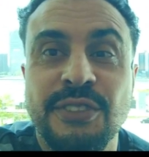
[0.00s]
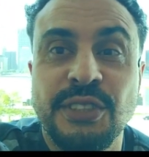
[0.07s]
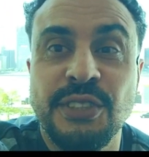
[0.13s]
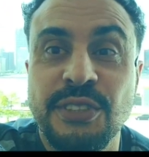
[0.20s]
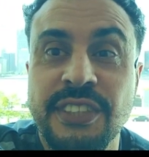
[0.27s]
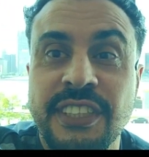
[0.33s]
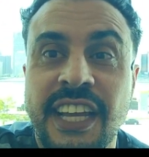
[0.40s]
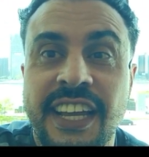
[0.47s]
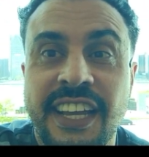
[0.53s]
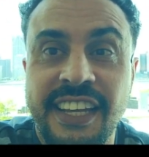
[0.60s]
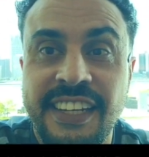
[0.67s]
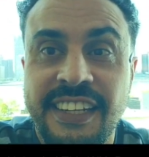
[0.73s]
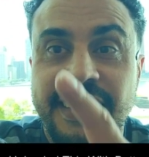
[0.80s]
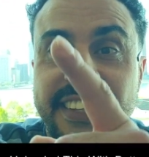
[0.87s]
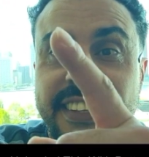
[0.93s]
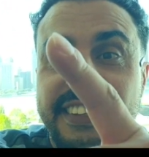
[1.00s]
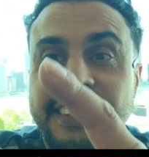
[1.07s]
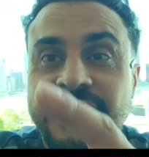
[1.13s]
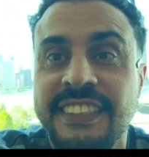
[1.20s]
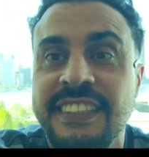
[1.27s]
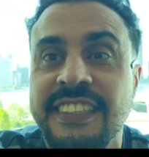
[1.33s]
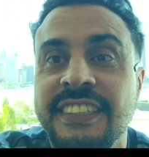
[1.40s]
Sultan, and
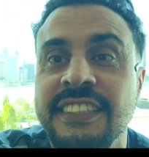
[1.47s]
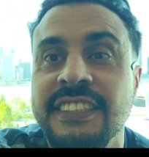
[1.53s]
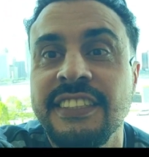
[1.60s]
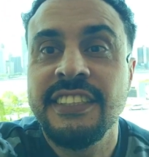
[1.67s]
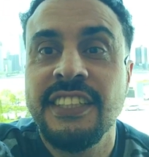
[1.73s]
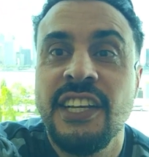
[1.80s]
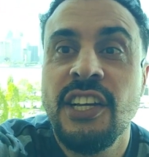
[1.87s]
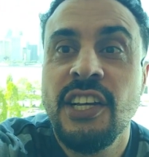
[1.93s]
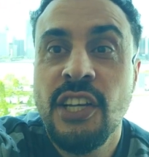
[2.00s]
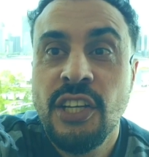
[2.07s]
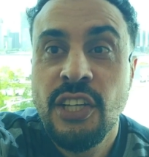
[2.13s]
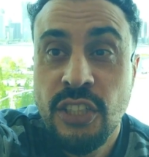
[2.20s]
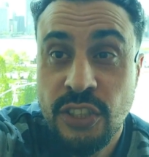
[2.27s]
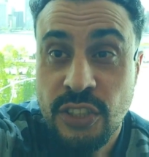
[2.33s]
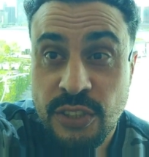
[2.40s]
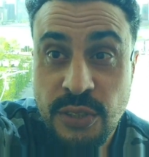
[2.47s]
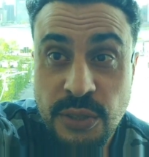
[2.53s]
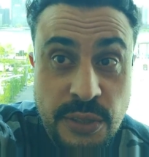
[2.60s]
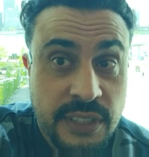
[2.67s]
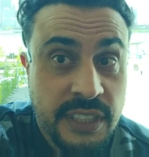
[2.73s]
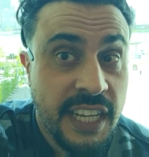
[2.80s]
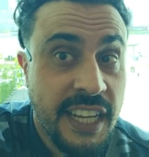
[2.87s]
this is
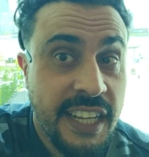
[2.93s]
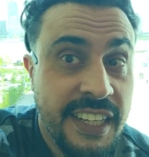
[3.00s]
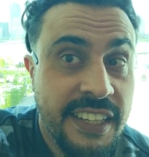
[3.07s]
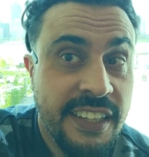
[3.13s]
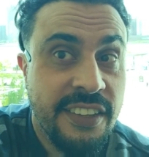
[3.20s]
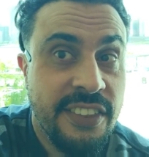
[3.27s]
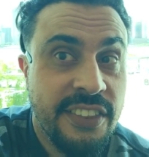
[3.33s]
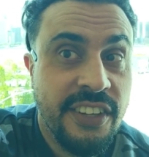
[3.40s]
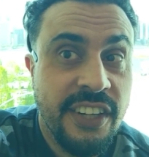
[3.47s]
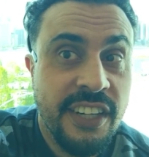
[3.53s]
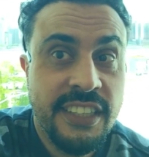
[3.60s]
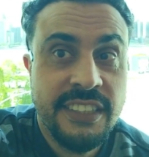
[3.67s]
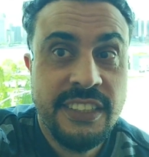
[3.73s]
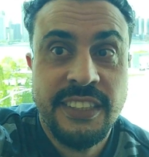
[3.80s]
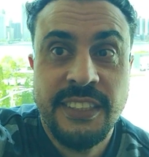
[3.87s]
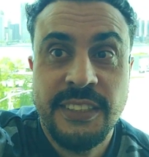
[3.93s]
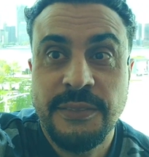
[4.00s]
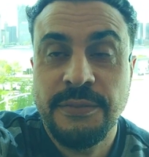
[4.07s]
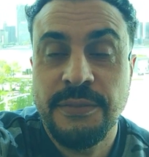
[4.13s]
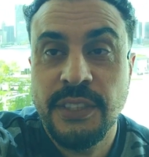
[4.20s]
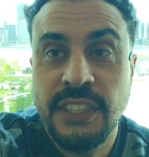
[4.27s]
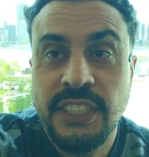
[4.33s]
Sultanic Thoughts.
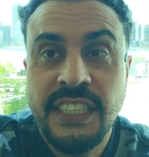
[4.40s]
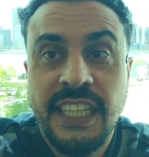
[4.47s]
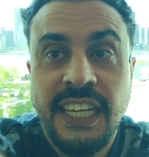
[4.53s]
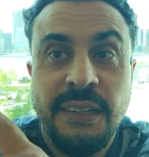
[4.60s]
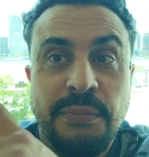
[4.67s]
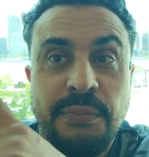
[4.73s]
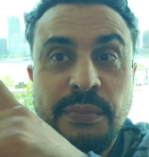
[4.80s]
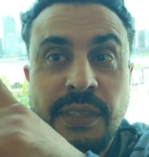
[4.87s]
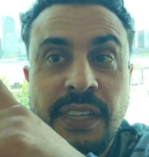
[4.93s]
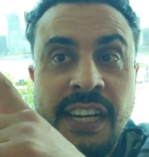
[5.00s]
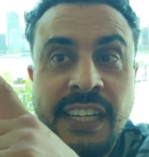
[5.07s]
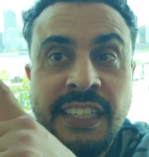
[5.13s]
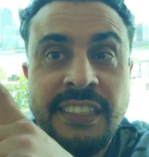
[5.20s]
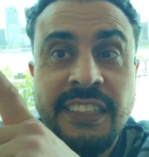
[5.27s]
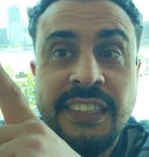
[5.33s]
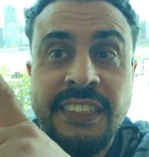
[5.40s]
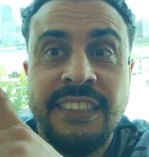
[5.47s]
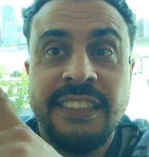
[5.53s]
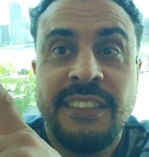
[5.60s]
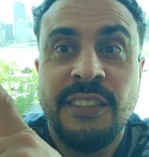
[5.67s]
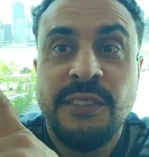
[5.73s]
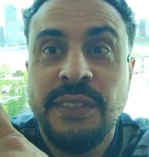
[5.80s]
You see that behind
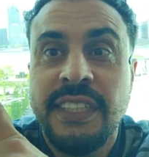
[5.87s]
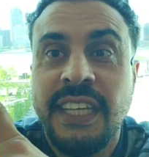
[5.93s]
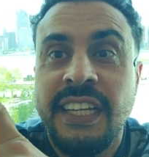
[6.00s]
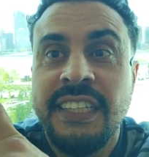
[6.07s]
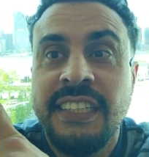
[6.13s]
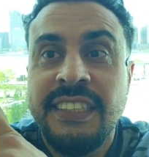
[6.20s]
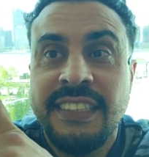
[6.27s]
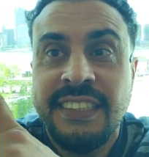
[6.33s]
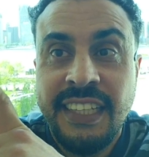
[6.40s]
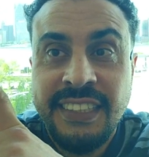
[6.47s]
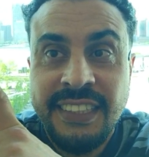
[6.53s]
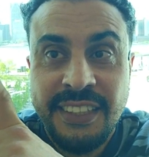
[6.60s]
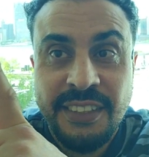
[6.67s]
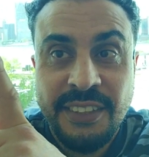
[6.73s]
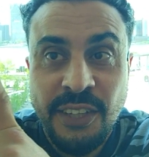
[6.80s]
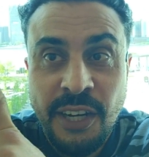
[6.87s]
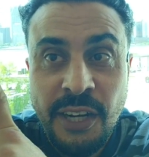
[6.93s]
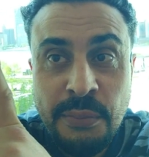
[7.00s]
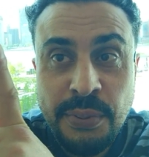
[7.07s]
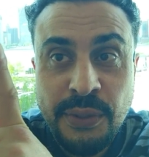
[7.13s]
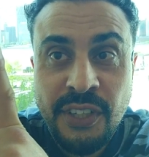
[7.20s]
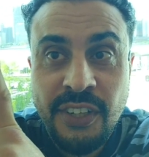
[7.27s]
us? You know what that is? That's a
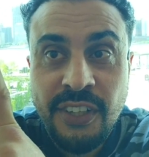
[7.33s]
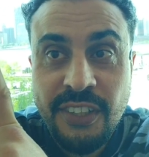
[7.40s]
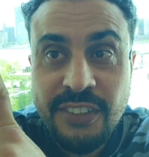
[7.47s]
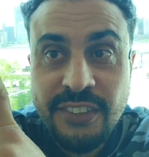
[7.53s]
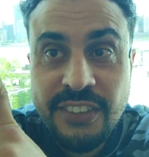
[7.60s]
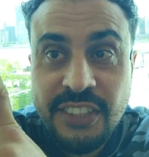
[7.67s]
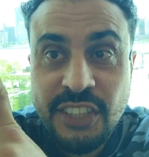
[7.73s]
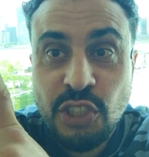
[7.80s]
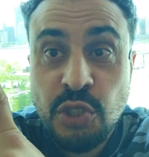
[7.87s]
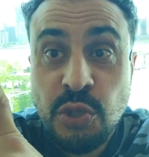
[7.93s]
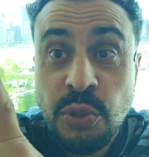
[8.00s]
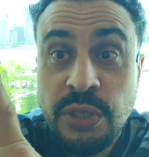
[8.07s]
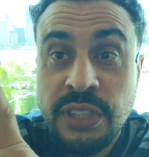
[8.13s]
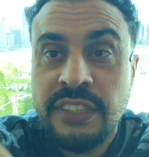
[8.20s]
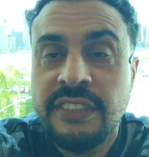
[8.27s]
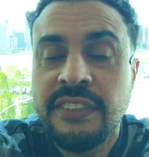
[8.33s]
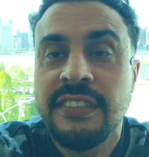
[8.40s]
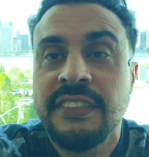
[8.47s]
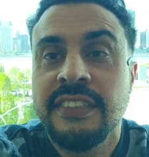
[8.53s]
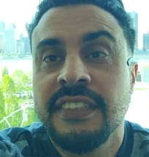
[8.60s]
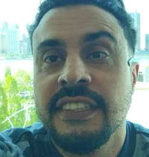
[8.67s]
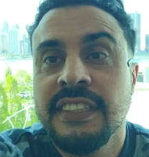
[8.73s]
dump called Detroit.
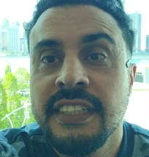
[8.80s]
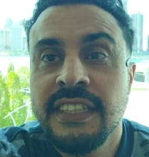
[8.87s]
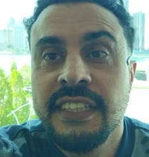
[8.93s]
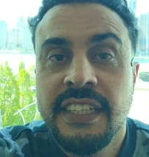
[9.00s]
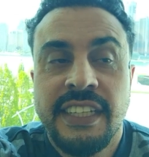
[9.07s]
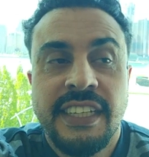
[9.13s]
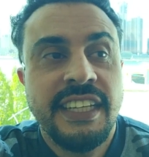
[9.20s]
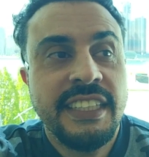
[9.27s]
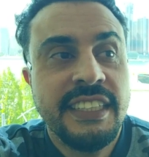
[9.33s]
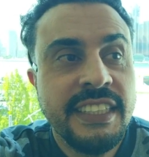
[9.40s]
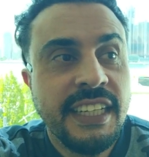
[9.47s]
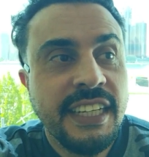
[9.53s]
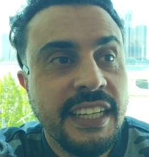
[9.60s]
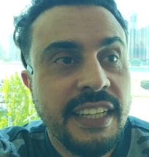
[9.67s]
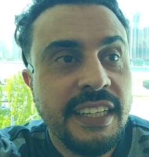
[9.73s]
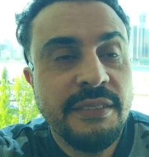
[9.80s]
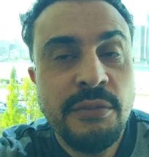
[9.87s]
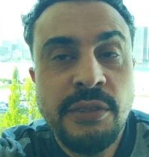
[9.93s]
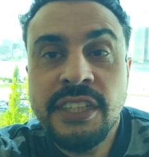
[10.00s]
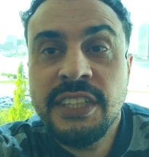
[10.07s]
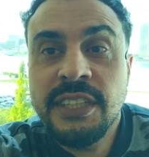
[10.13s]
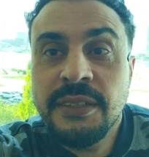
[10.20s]
It's one
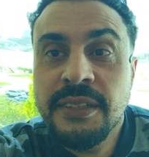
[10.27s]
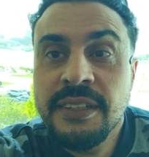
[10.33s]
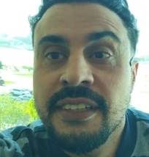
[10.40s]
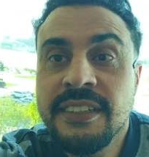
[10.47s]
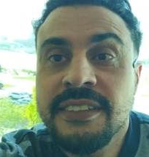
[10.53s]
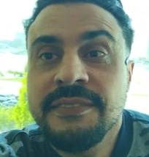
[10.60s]
of the